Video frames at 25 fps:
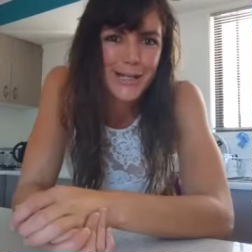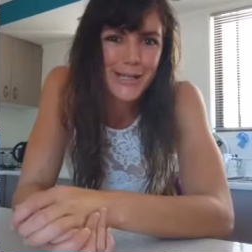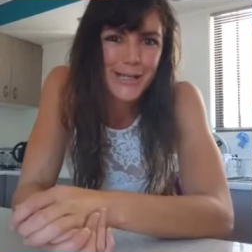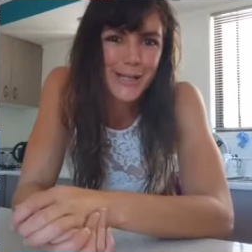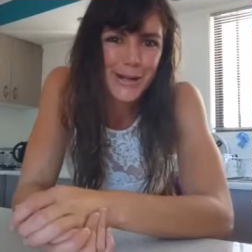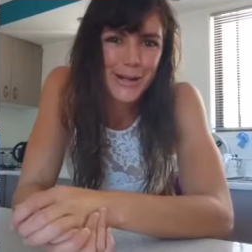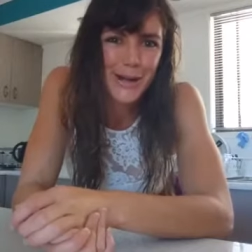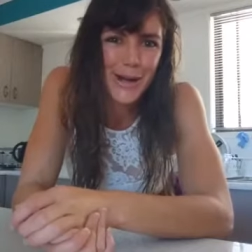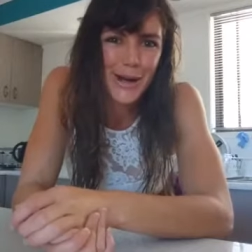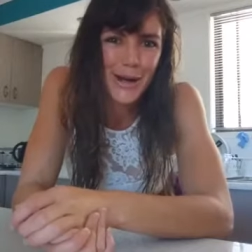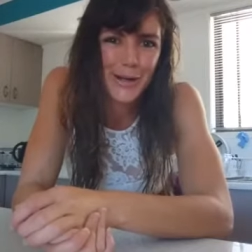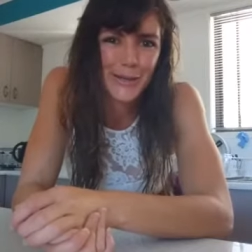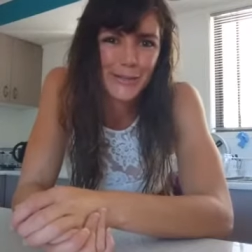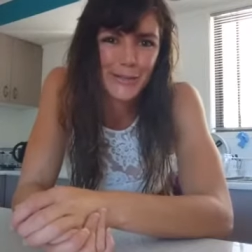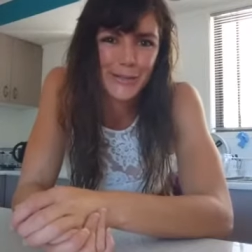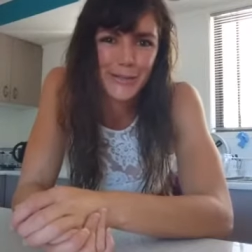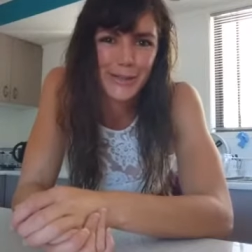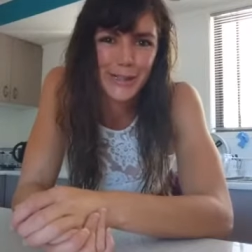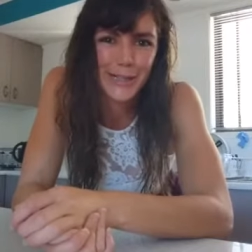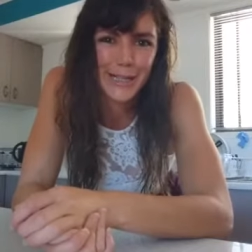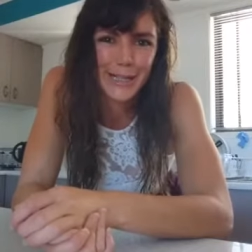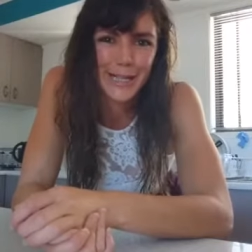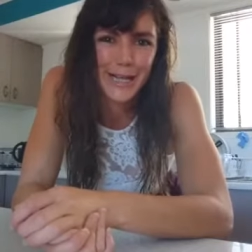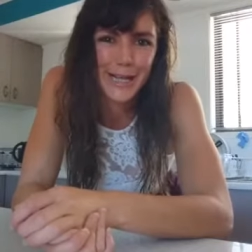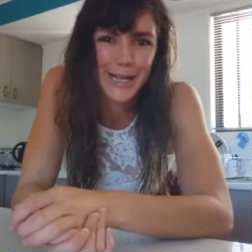so
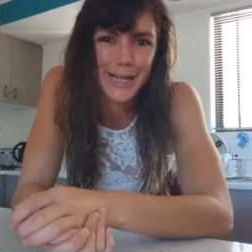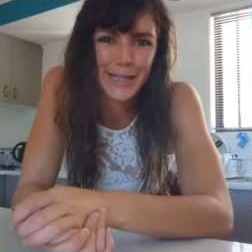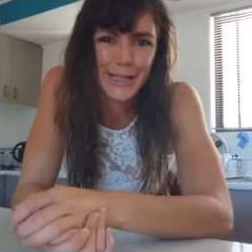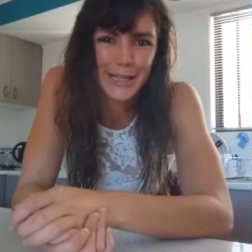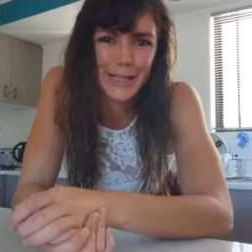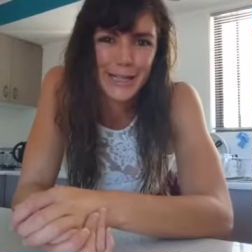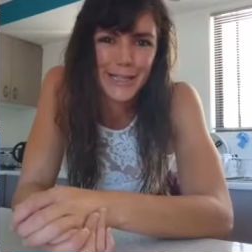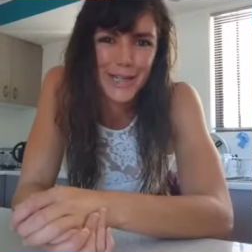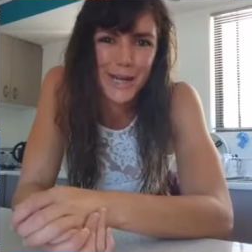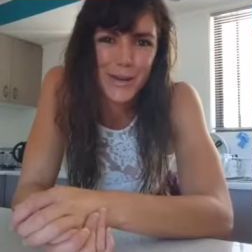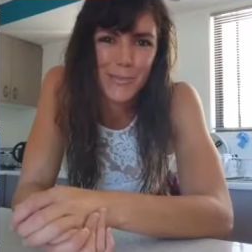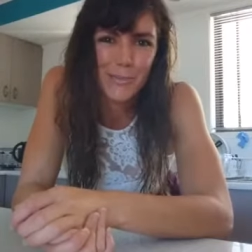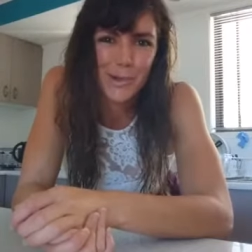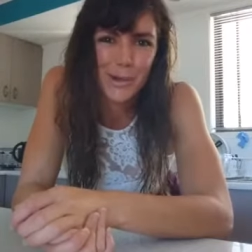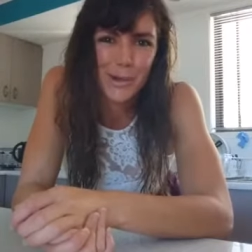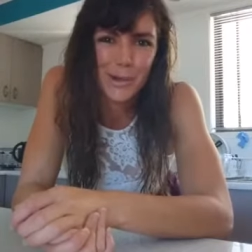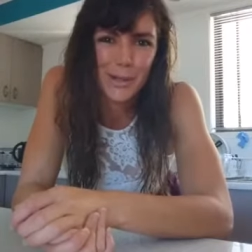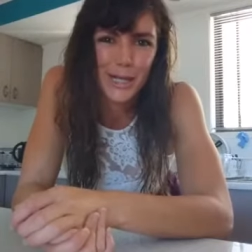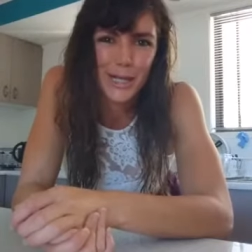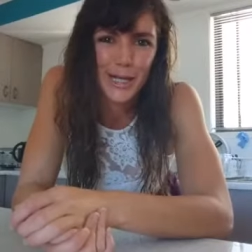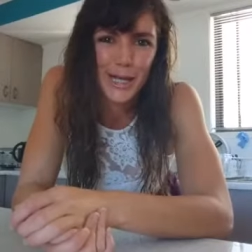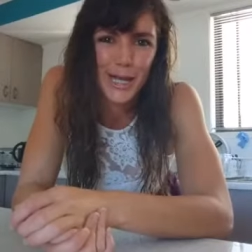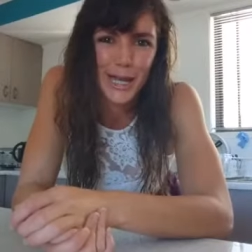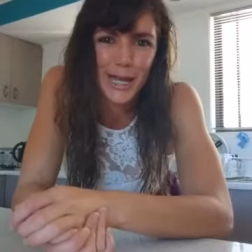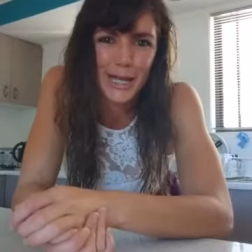hopefully uh, you jump
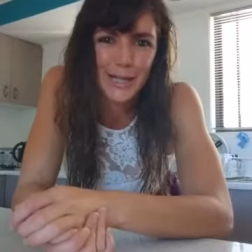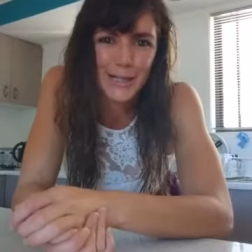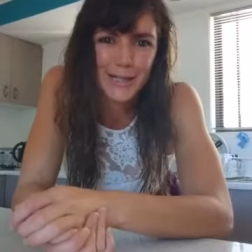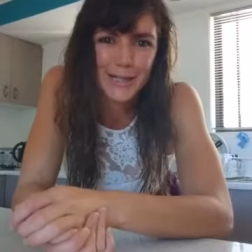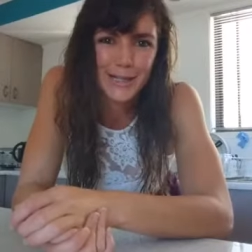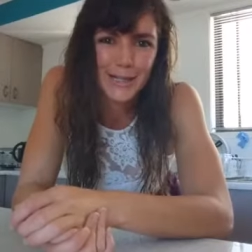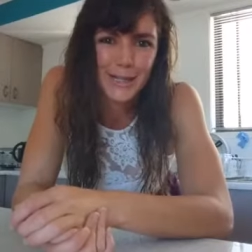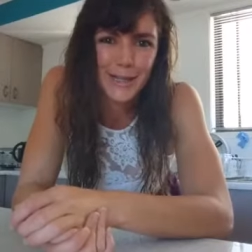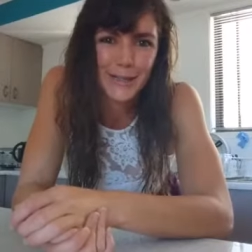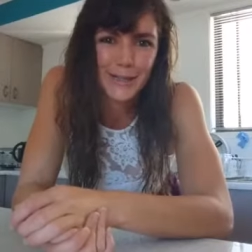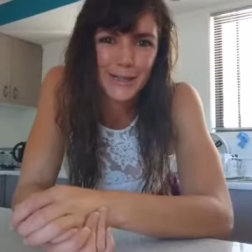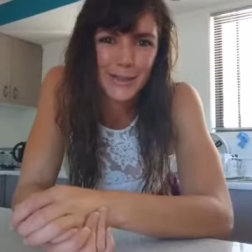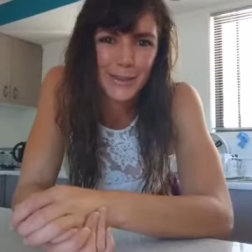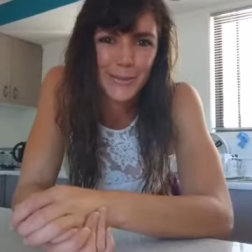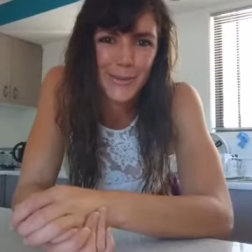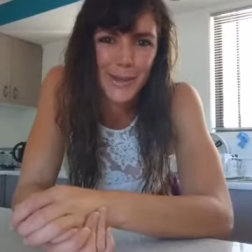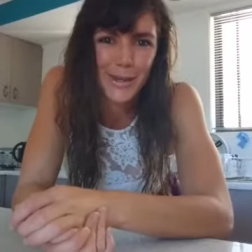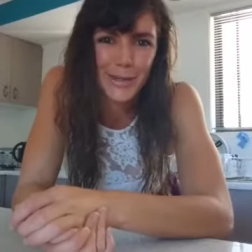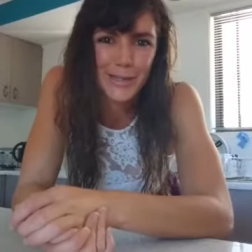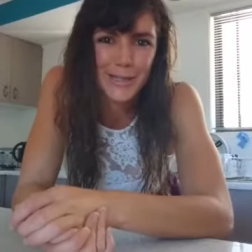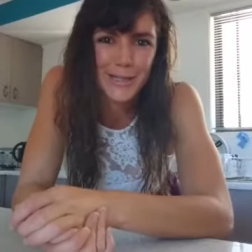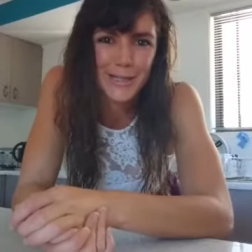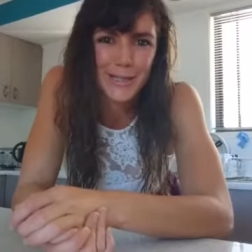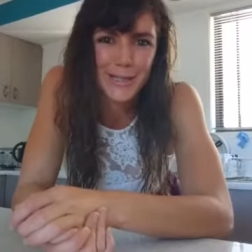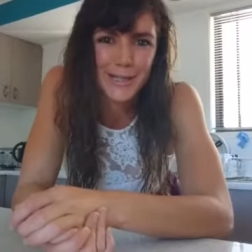on it and uh, you
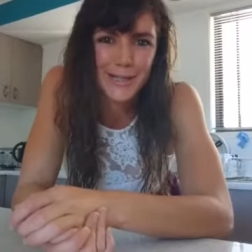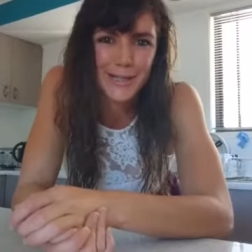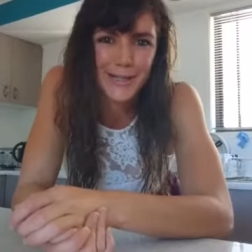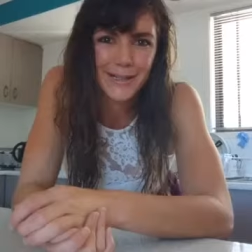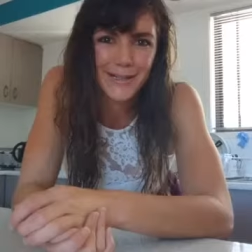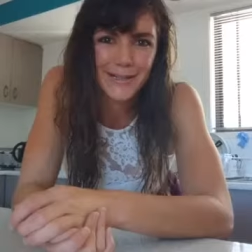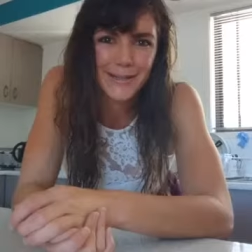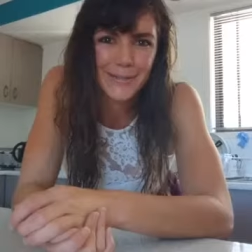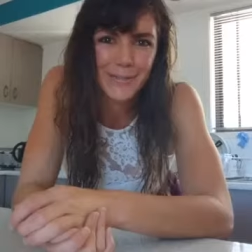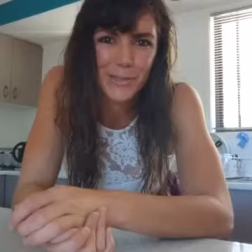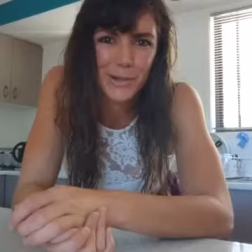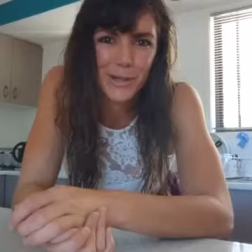won't uh,